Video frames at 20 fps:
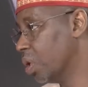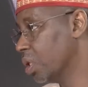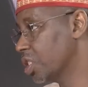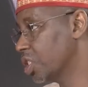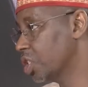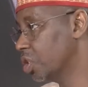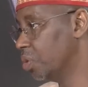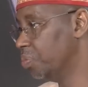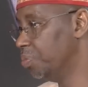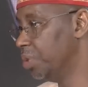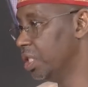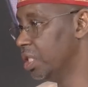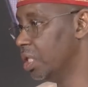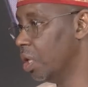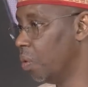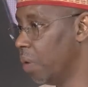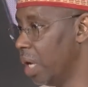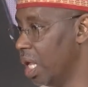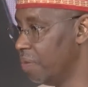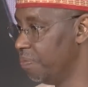should be the
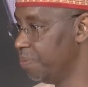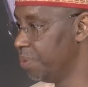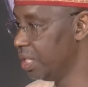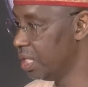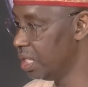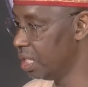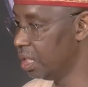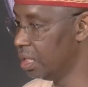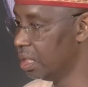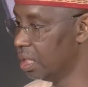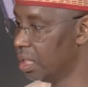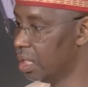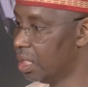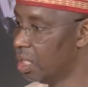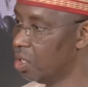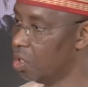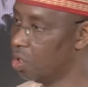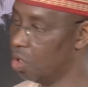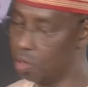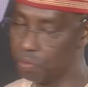well-being
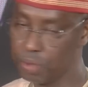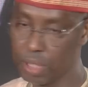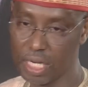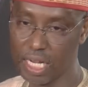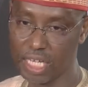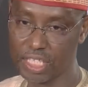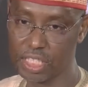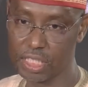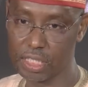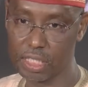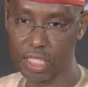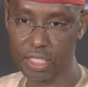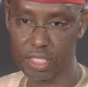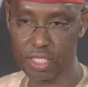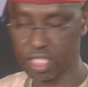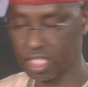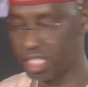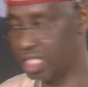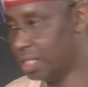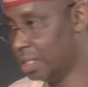of the Nigerian
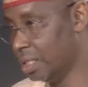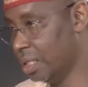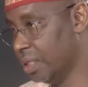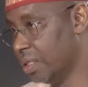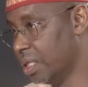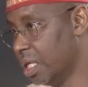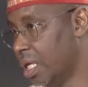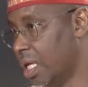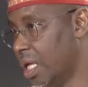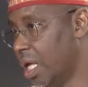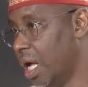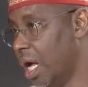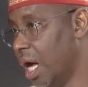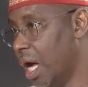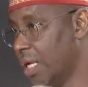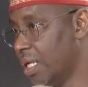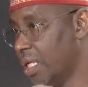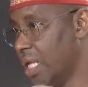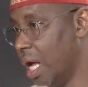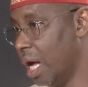citizen.
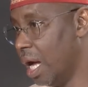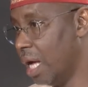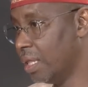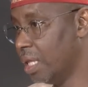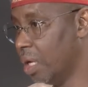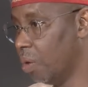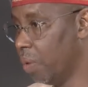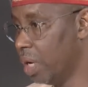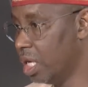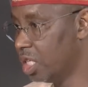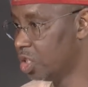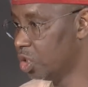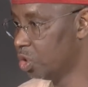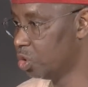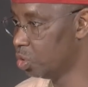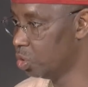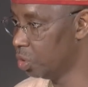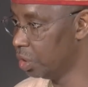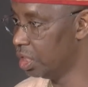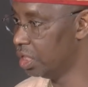And uh, the way to
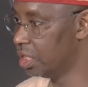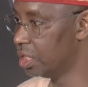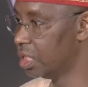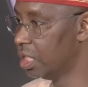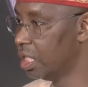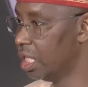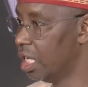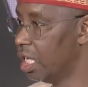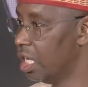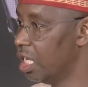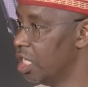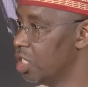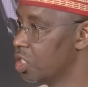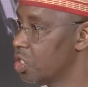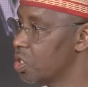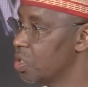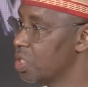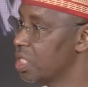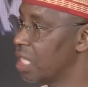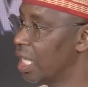do it is
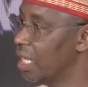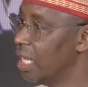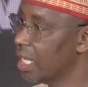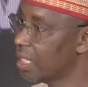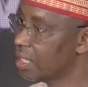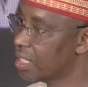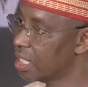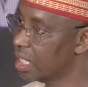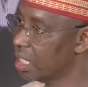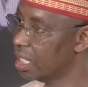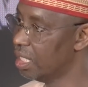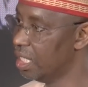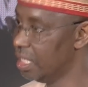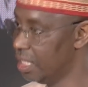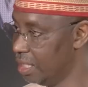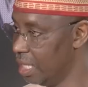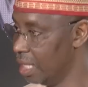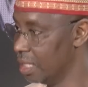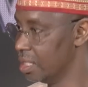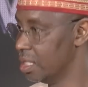to select
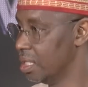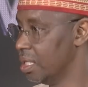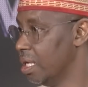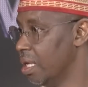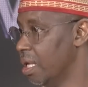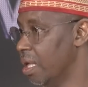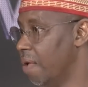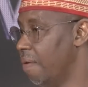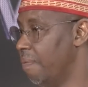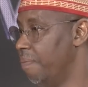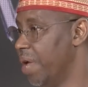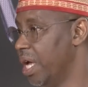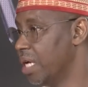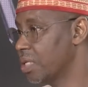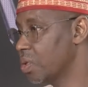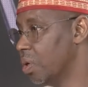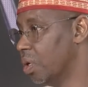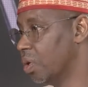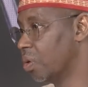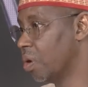leaders
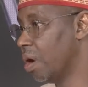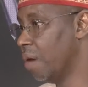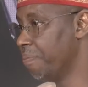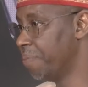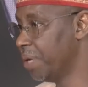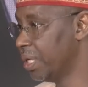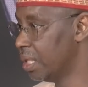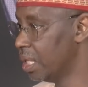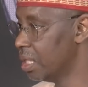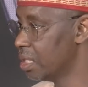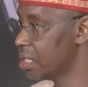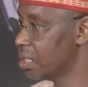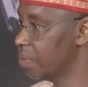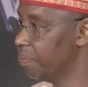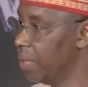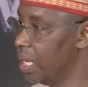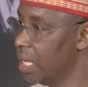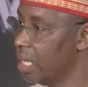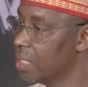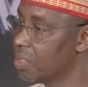based on competence,
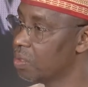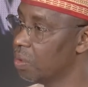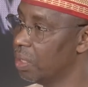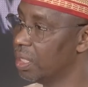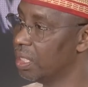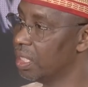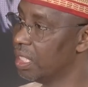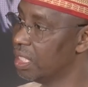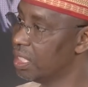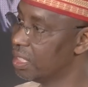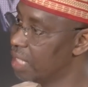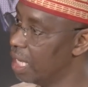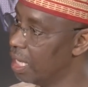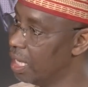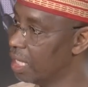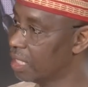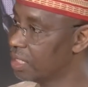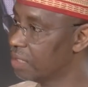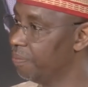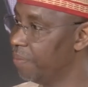based on
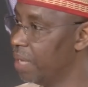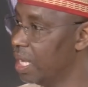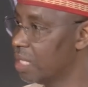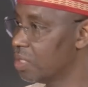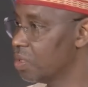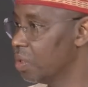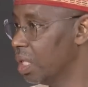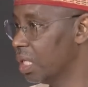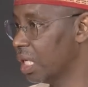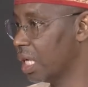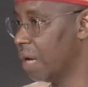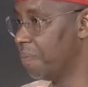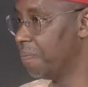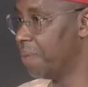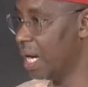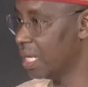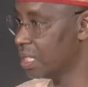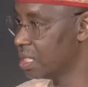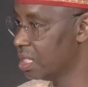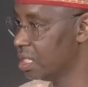intellect, based on
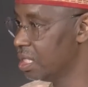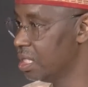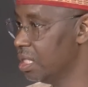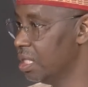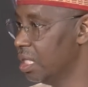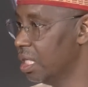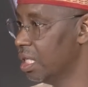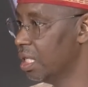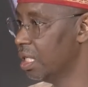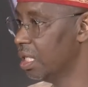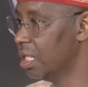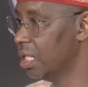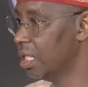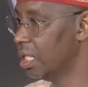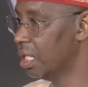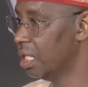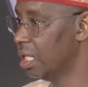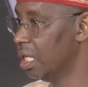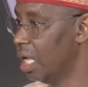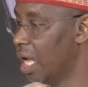capacity,
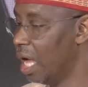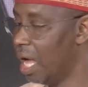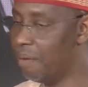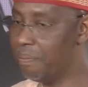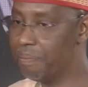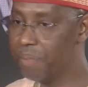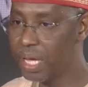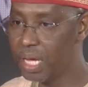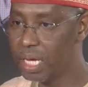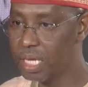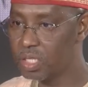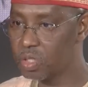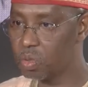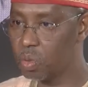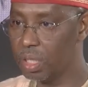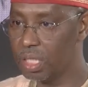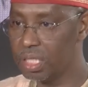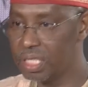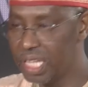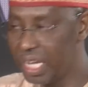and based
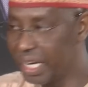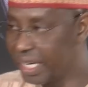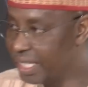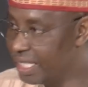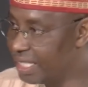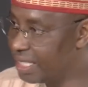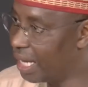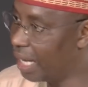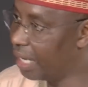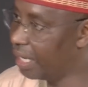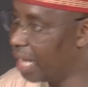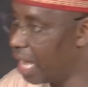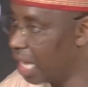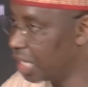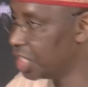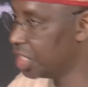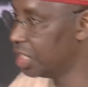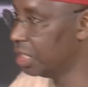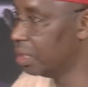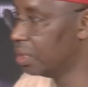on their
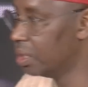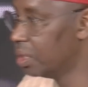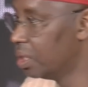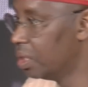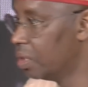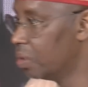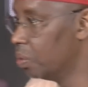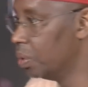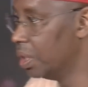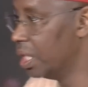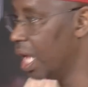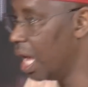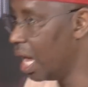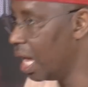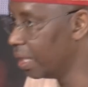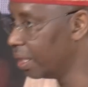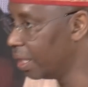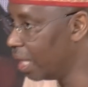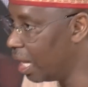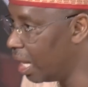interaction with
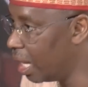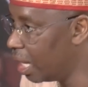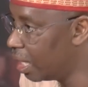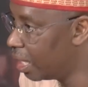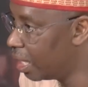other